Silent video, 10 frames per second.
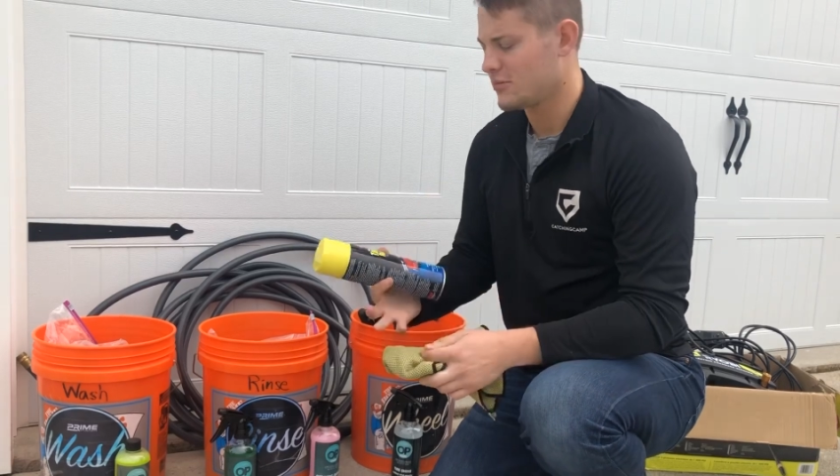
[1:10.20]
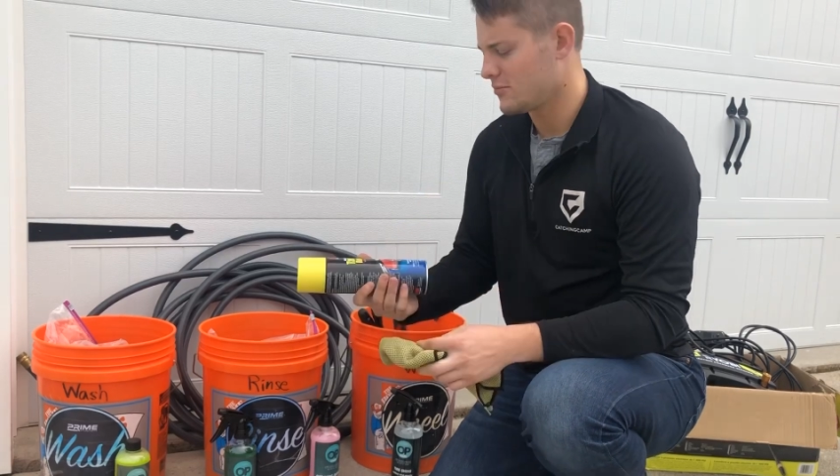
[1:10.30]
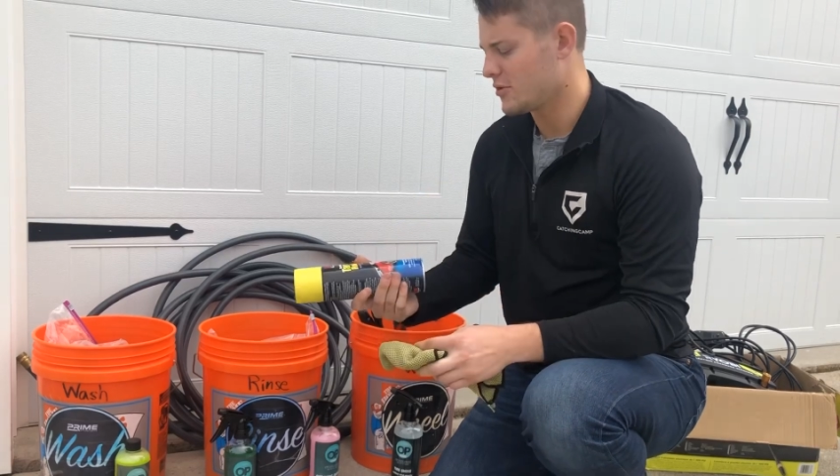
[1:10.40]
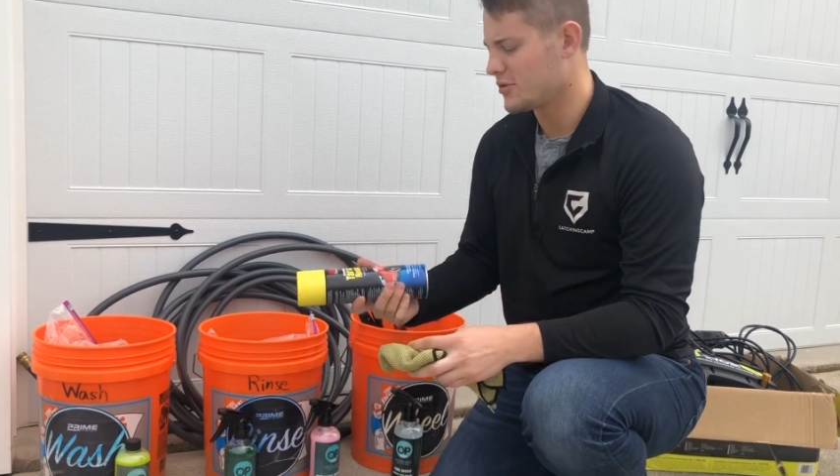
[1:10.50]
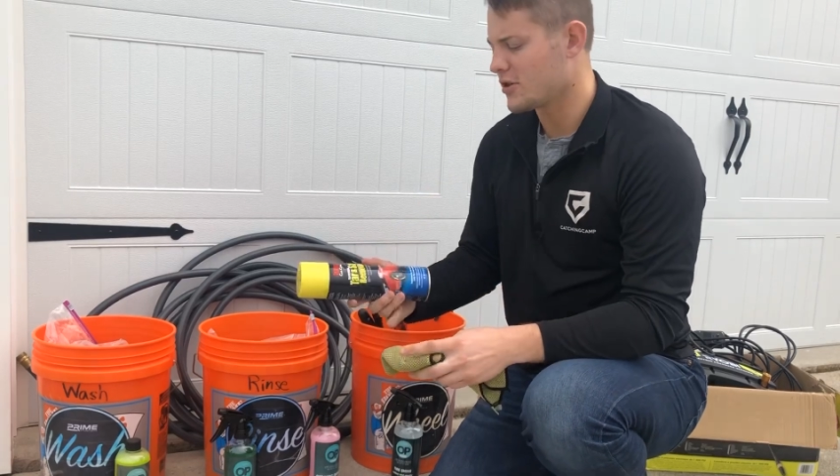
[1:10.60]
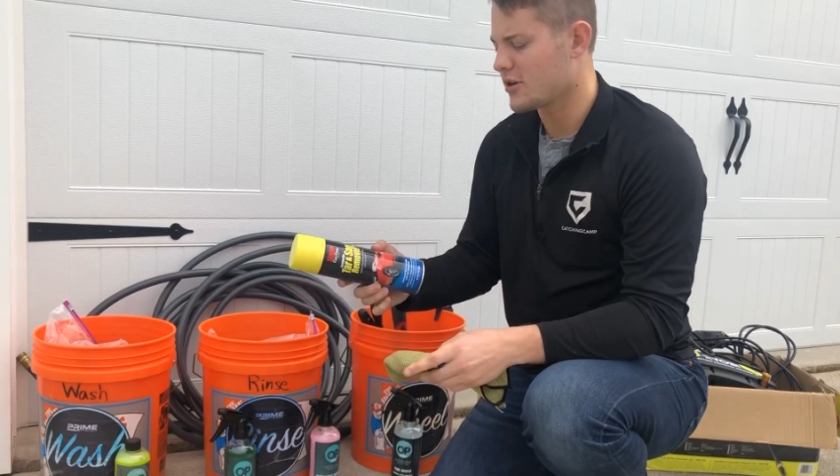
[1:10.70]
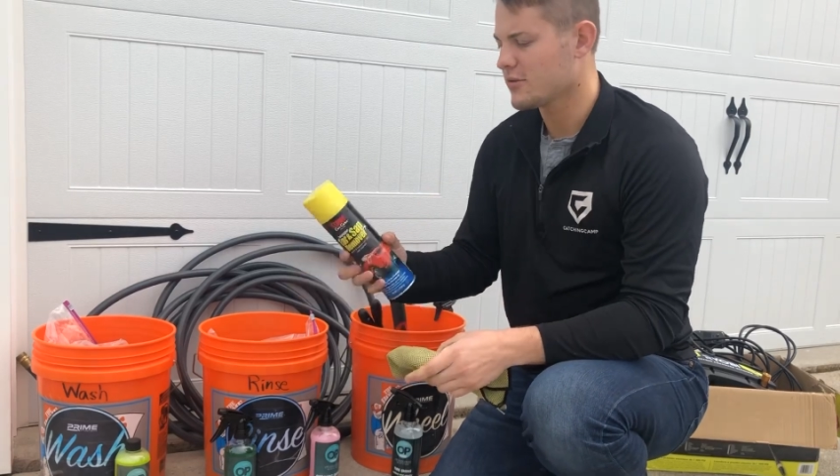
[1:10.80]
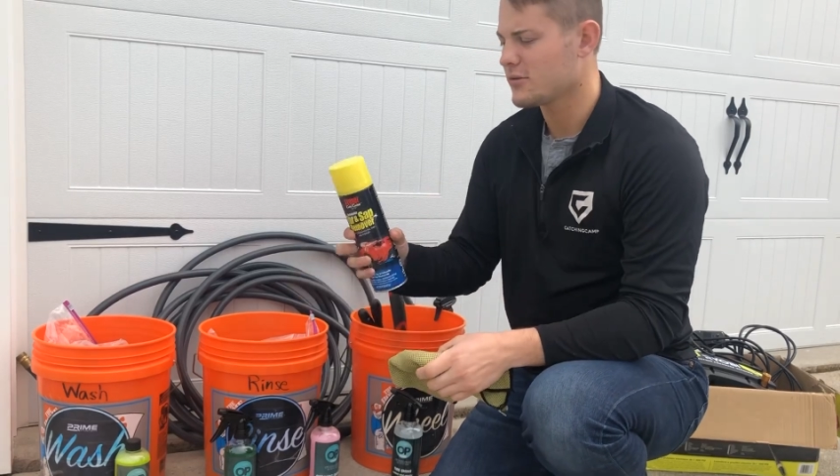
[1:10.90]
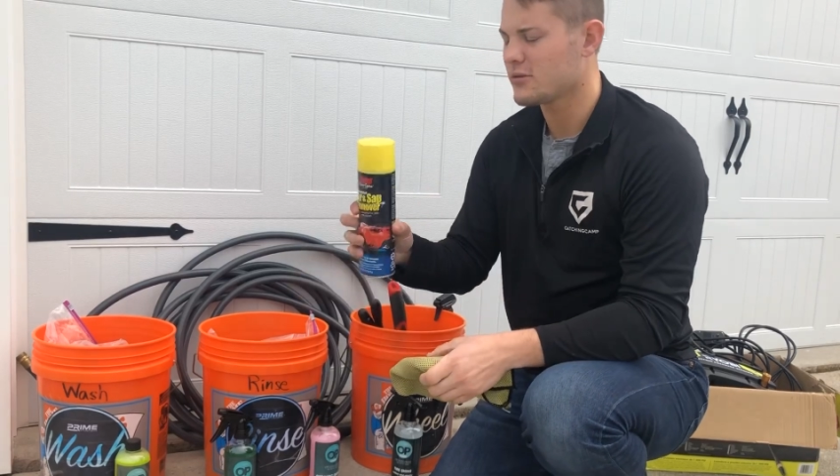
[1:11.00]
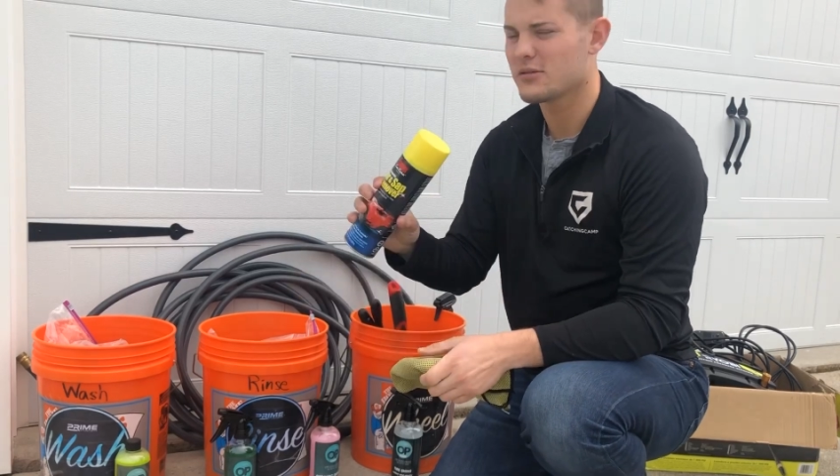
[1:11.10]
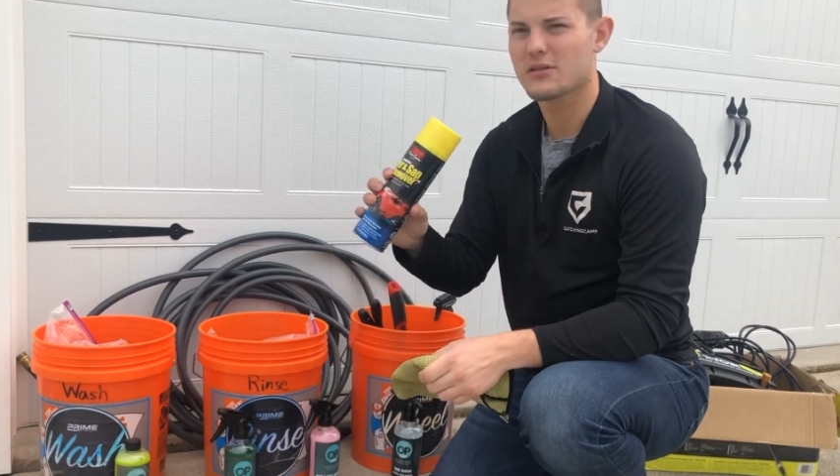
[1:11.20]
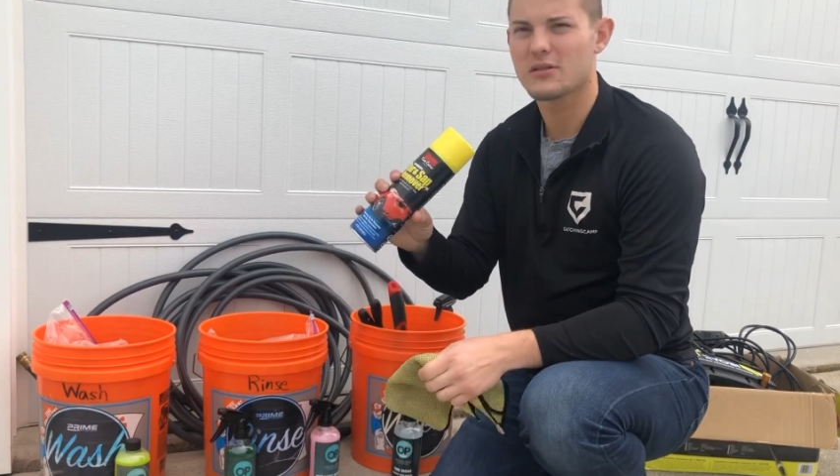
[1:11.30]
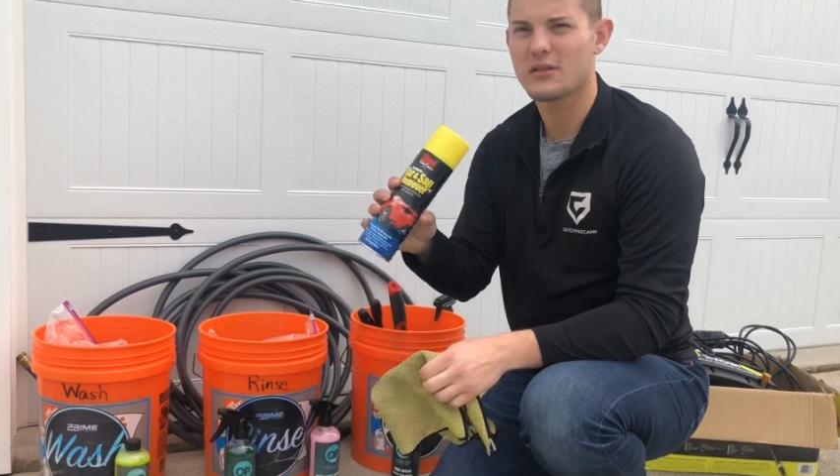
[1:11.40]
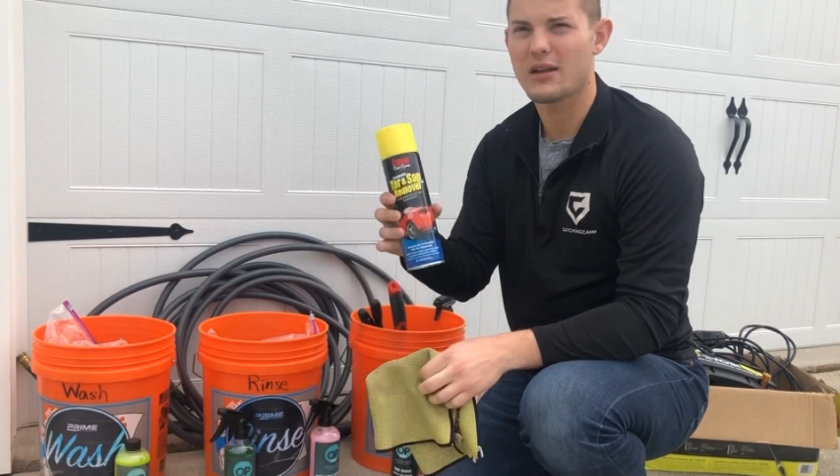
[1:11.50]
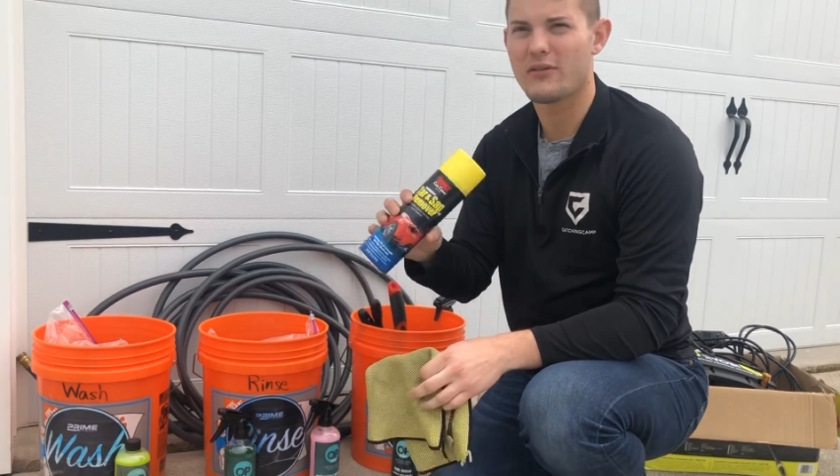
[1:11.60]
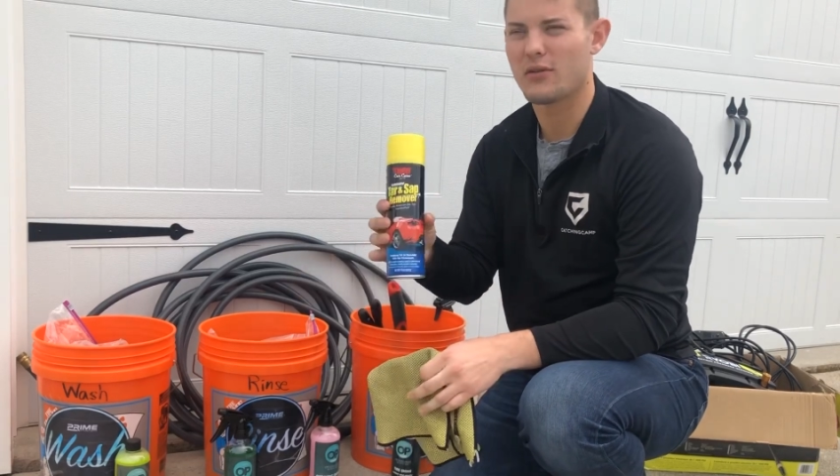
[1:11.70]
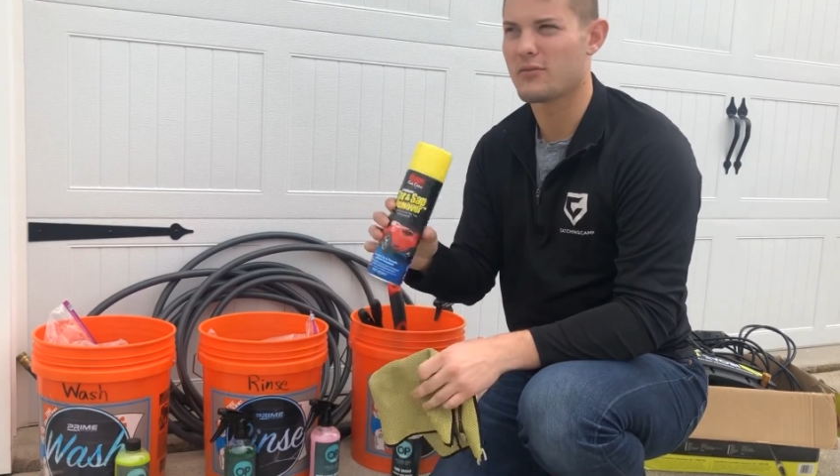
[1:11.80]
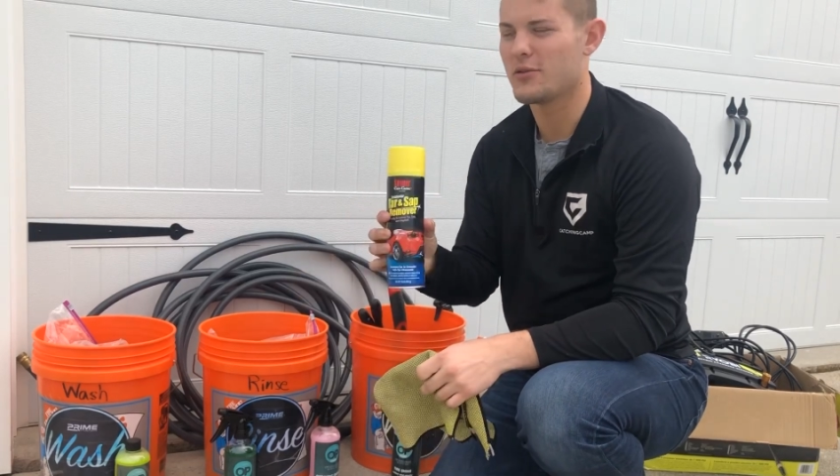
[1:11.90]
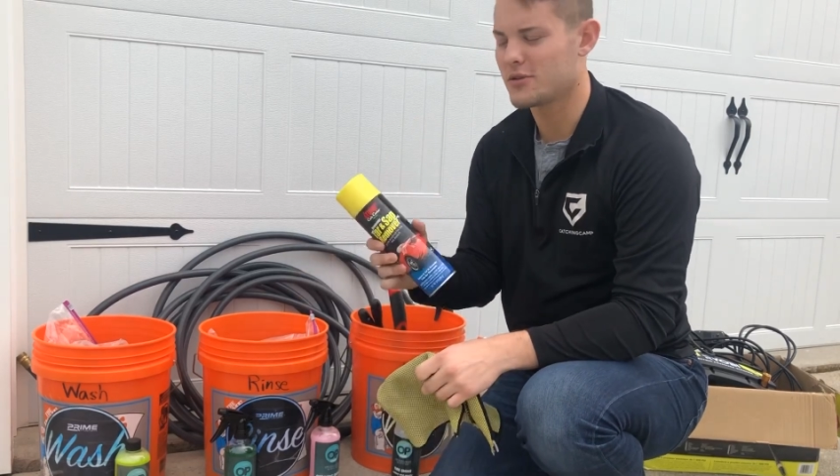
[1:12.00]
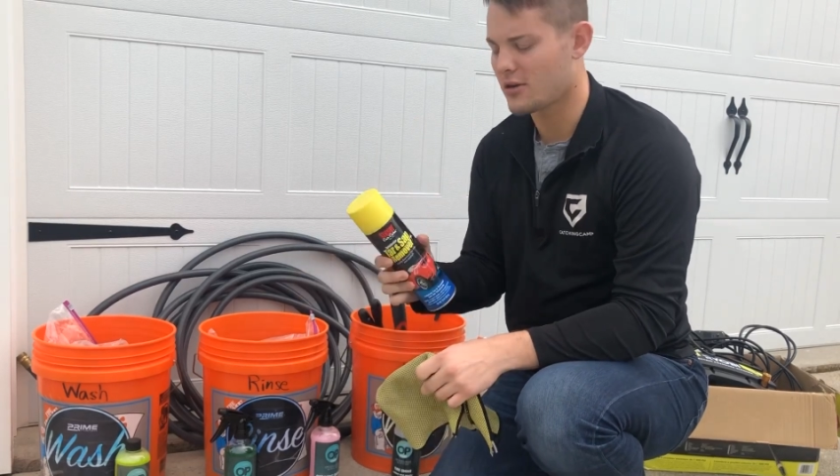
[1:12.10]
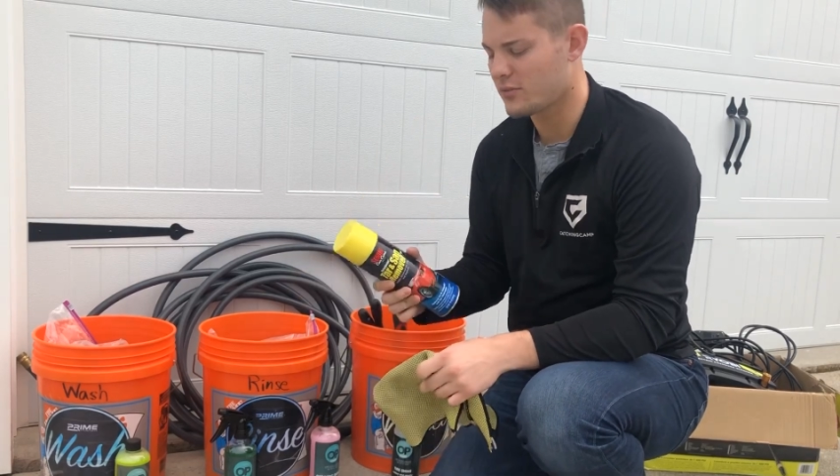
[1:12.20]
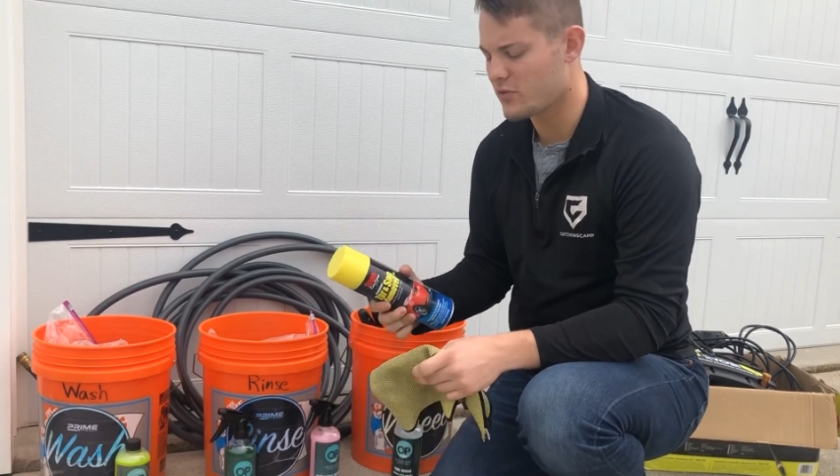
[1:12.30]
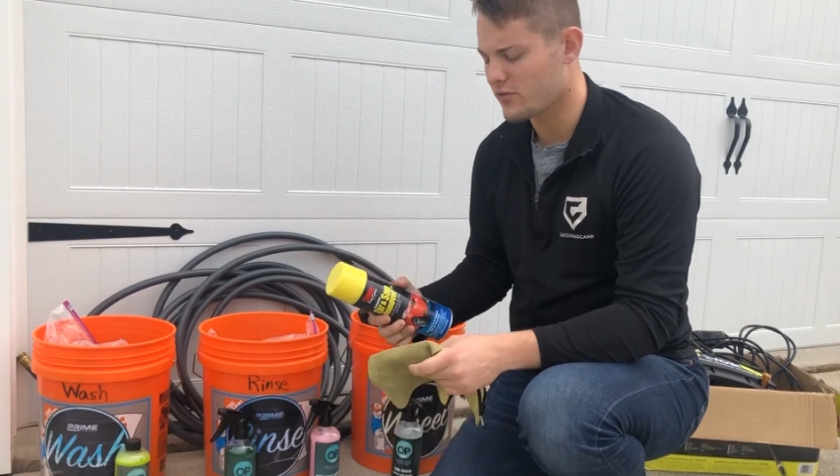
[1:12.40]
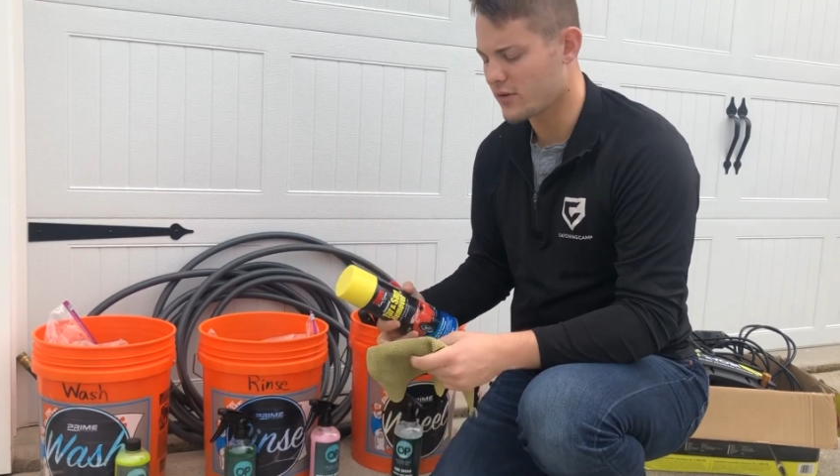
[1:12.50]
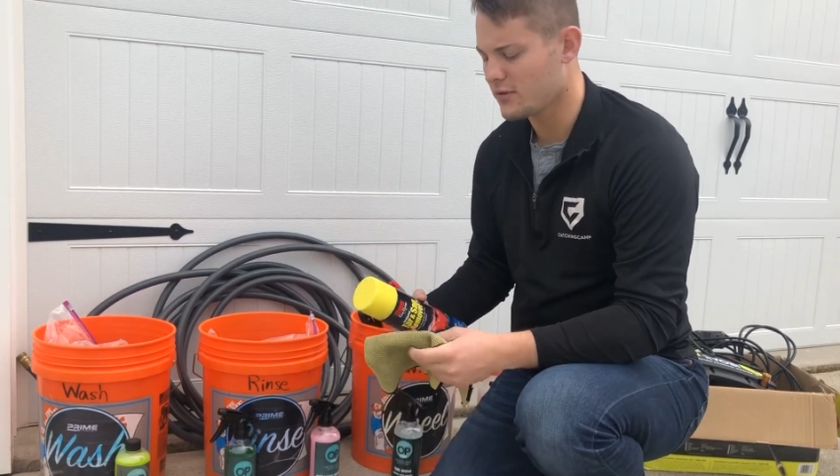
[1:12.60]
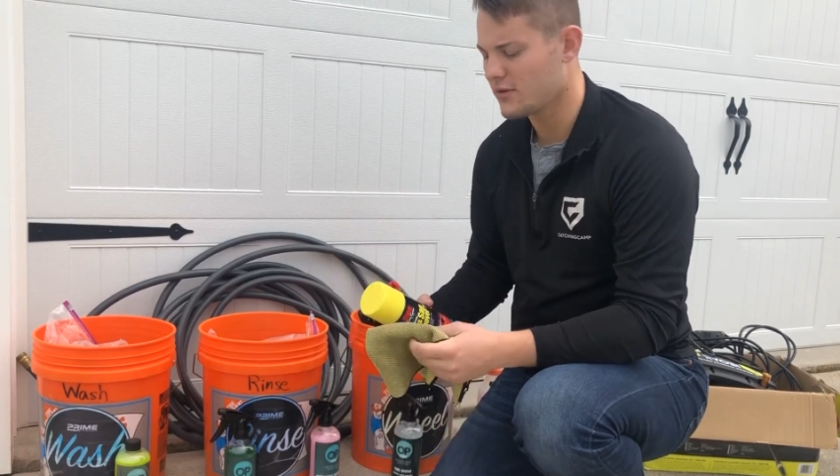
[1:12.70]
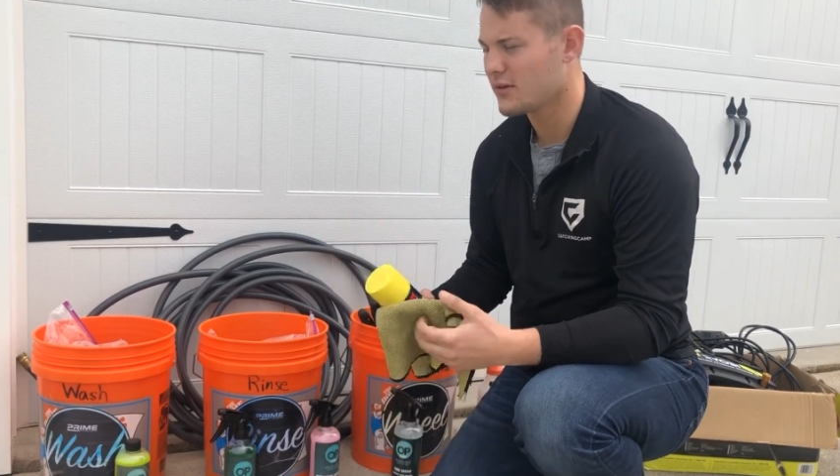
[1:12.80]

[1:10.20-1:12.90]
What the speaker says: road tar, have a road tar remover,